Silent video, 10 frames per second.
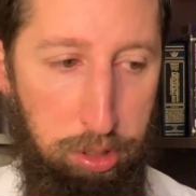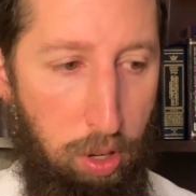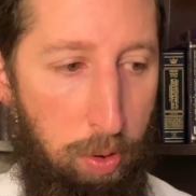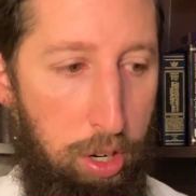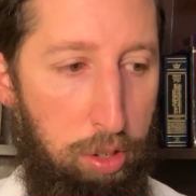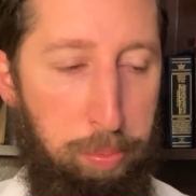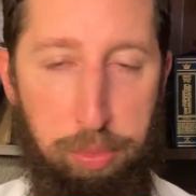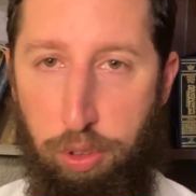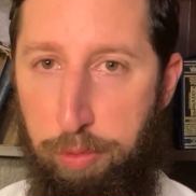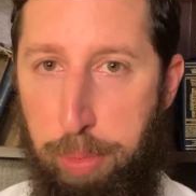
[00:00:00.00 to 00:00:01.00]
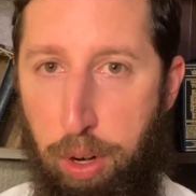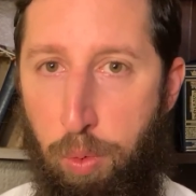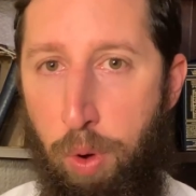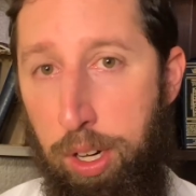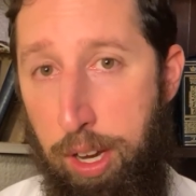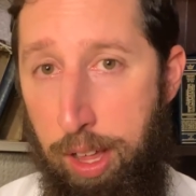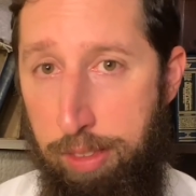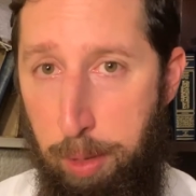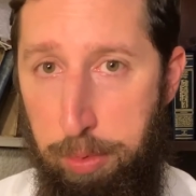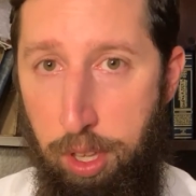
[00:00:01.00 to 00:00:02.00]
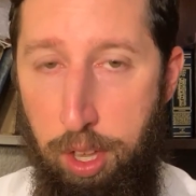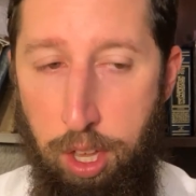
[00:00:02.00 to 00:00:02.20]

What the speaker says: So I want to just sort of pick one concept